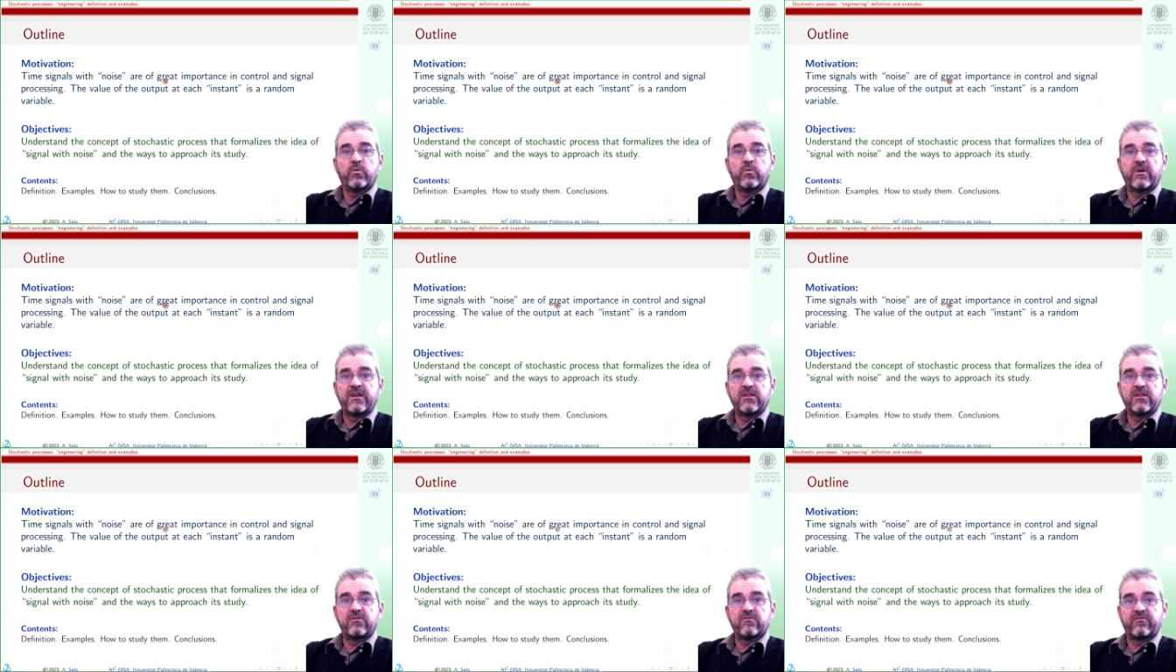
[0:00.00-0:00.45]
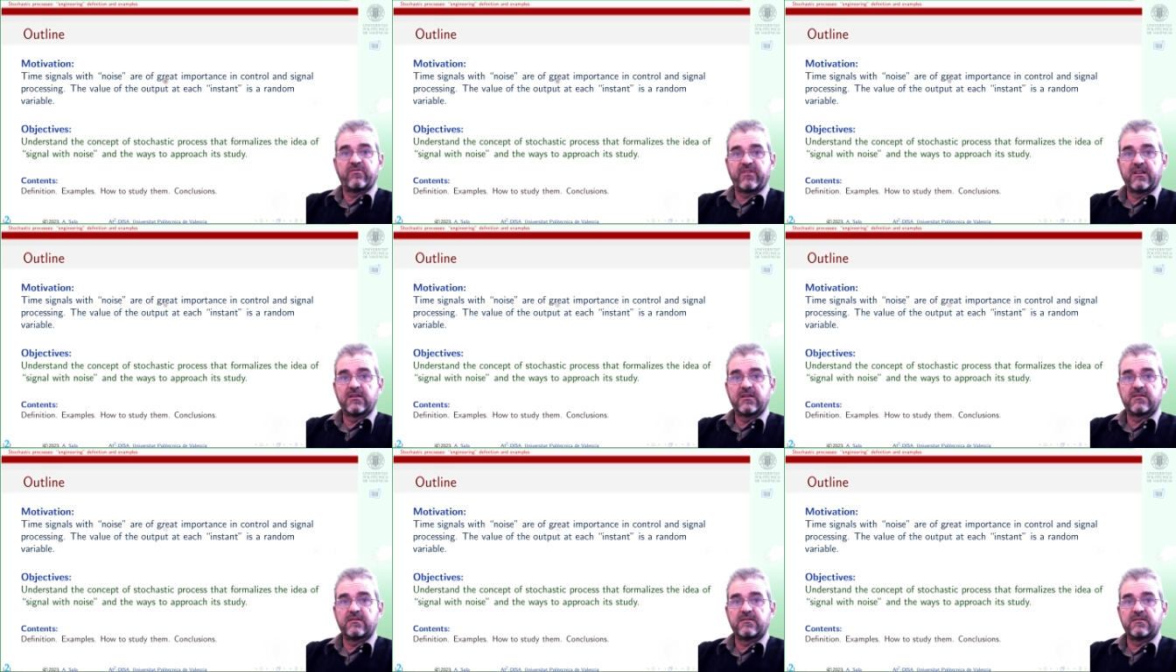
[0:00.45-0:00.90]
We need to
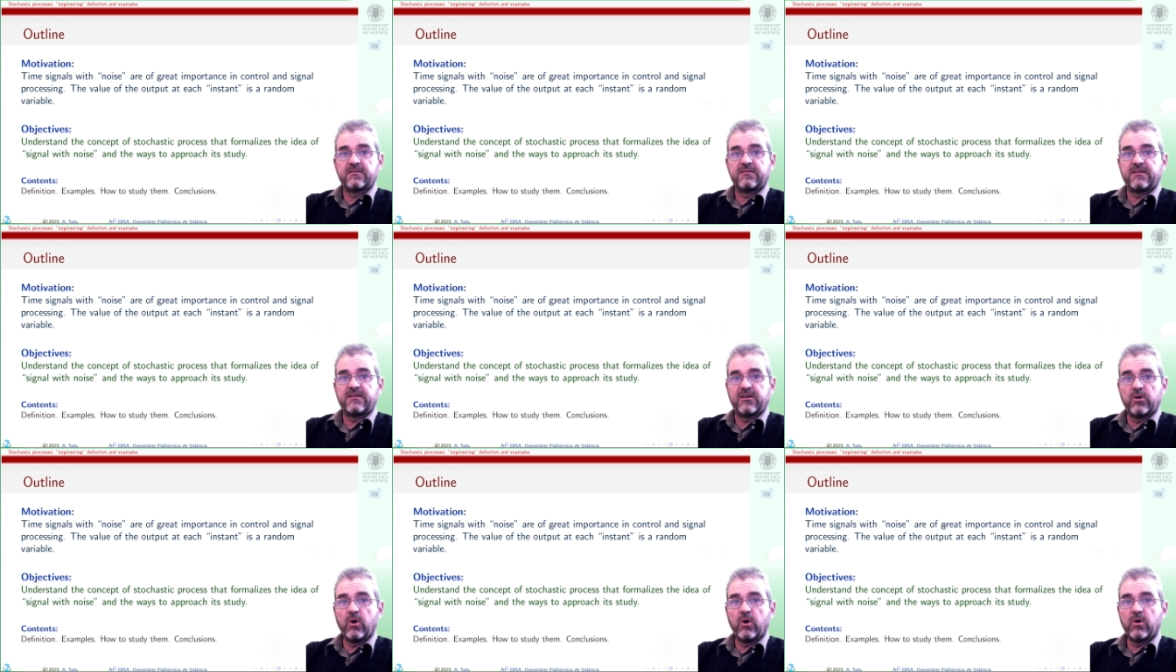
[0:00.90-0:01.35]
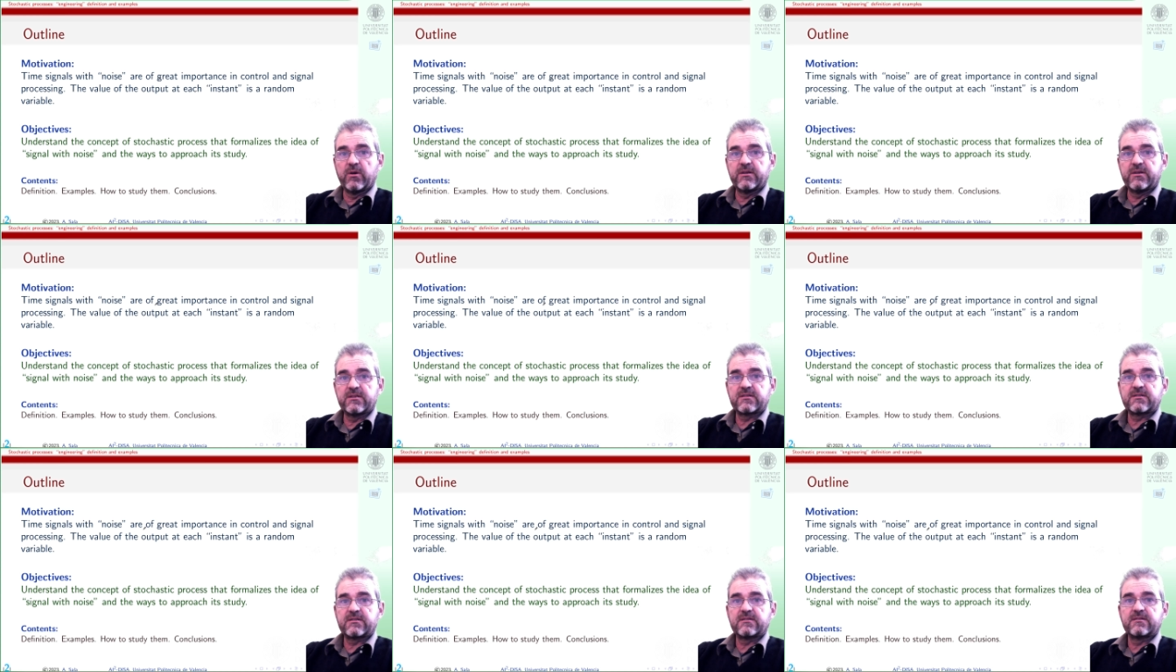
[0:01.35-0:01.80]
filter,
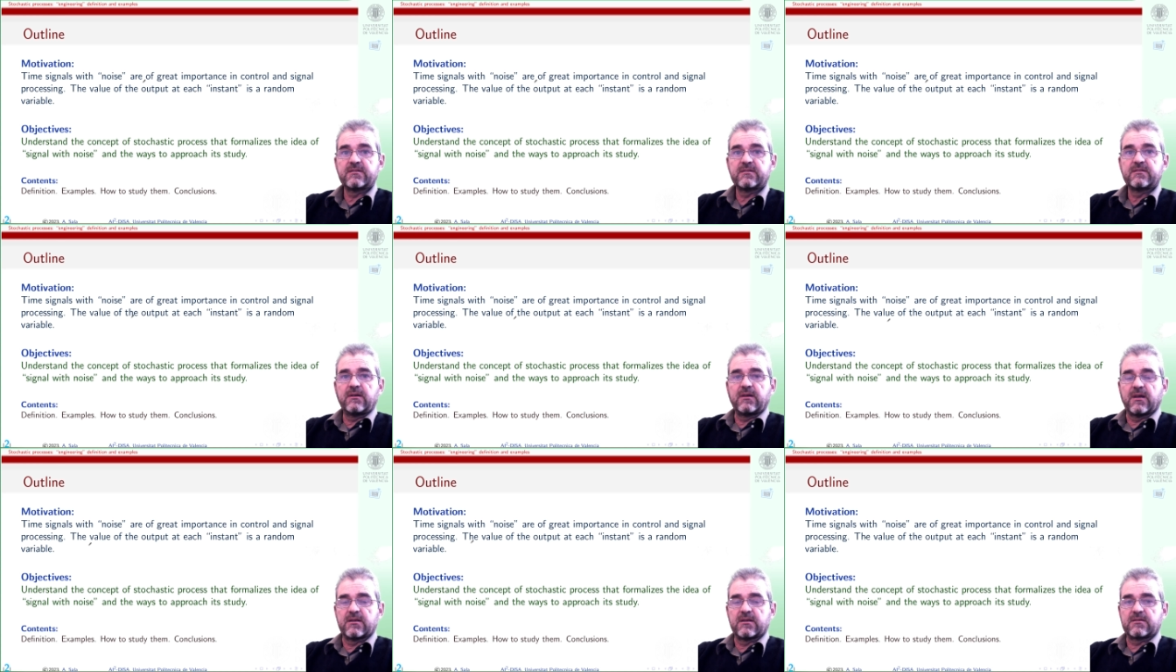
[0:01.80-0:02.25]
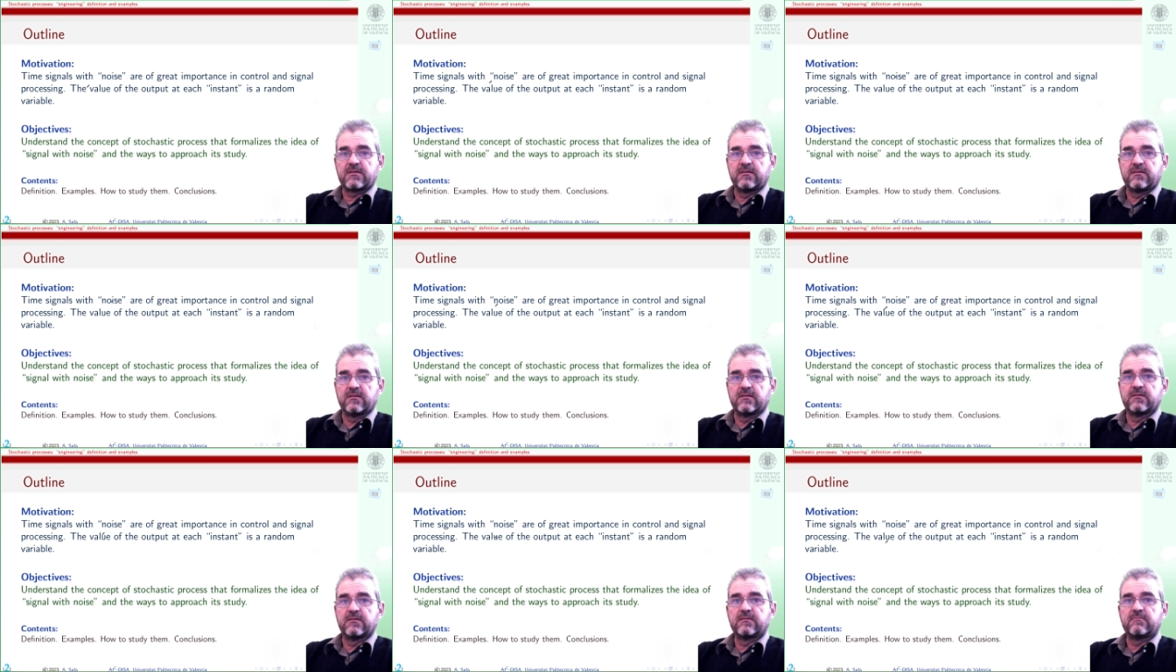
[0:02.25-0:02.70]
denoise,
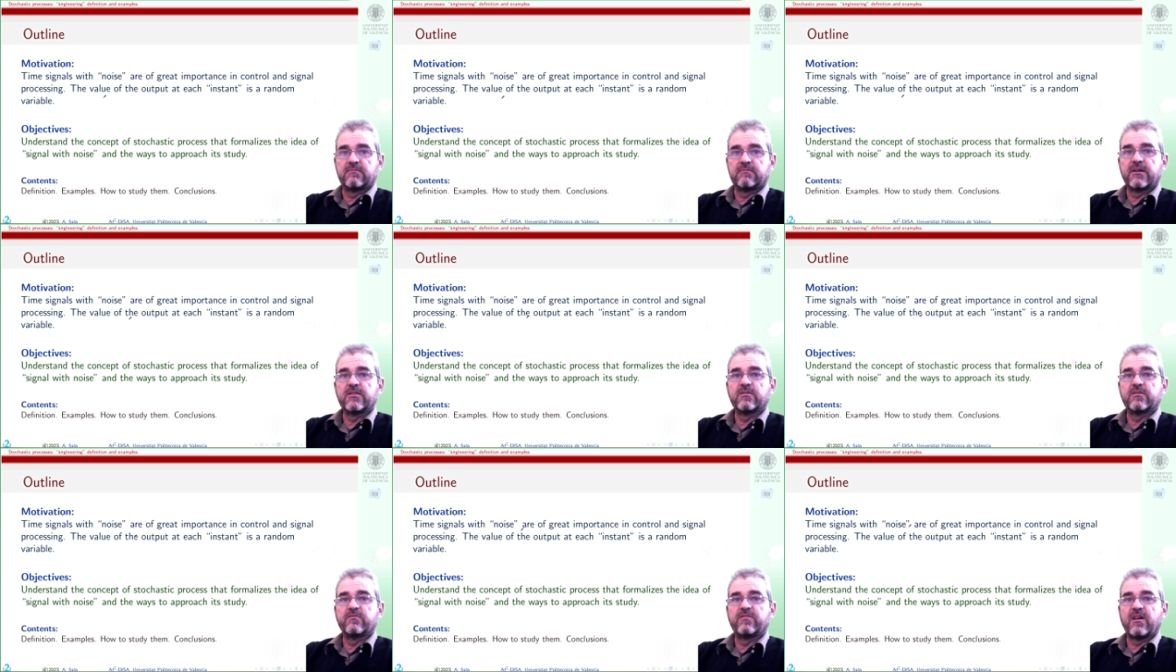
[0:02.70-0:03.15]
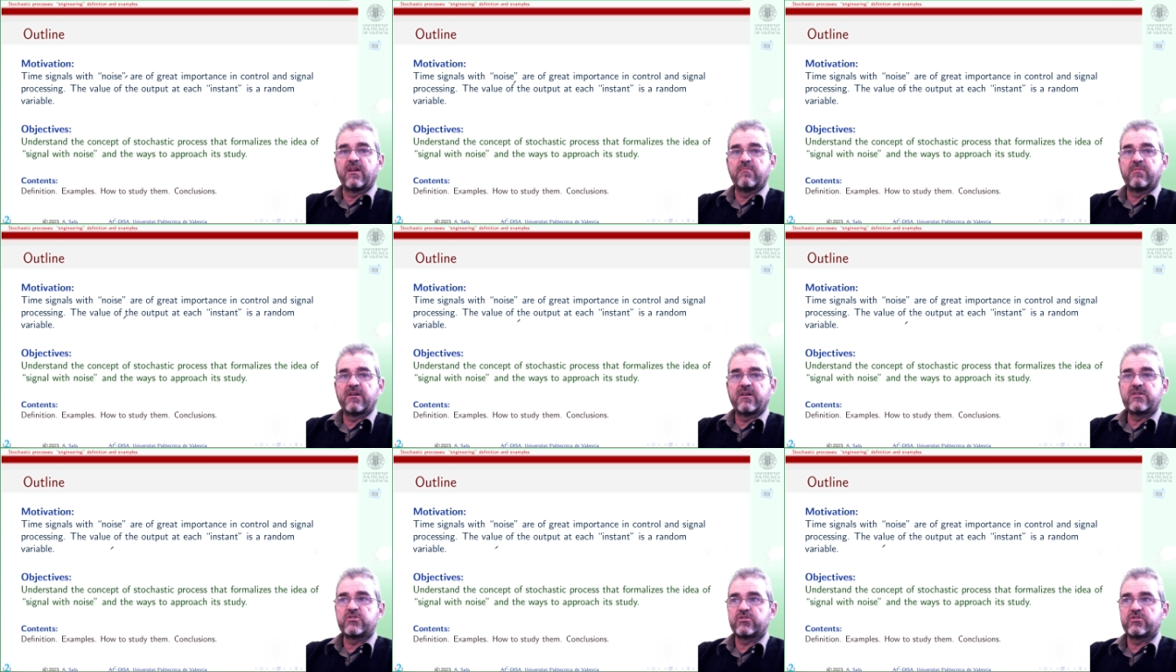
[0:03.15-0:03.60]
cancel random
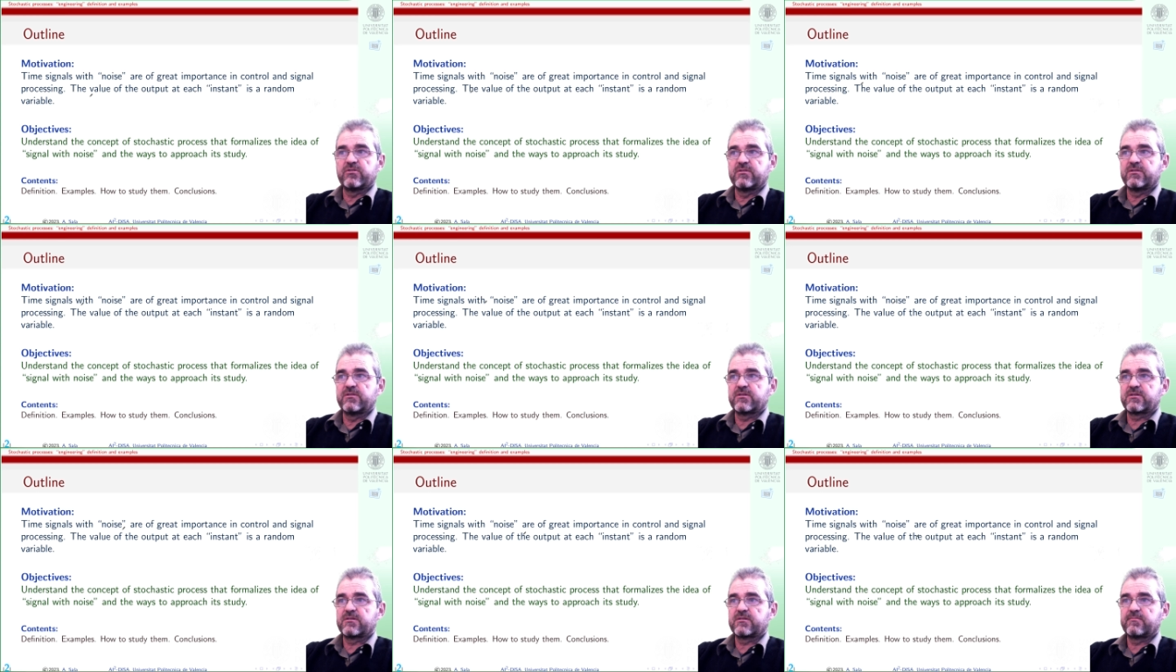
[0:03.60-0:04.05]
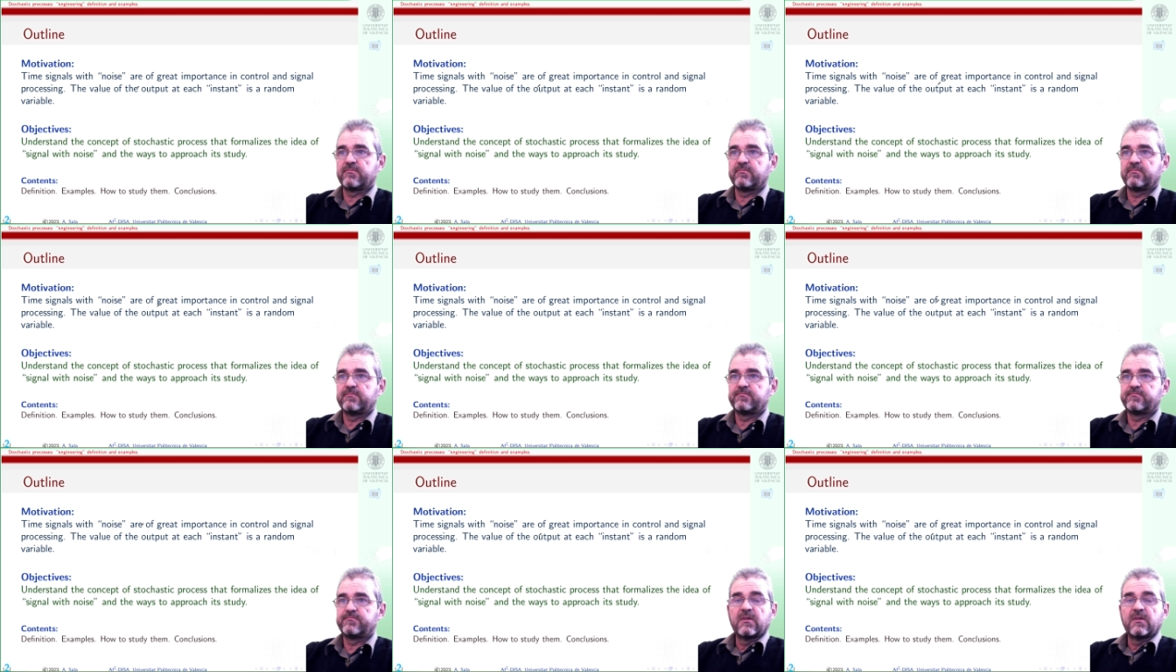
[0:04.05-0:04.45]
vibrations,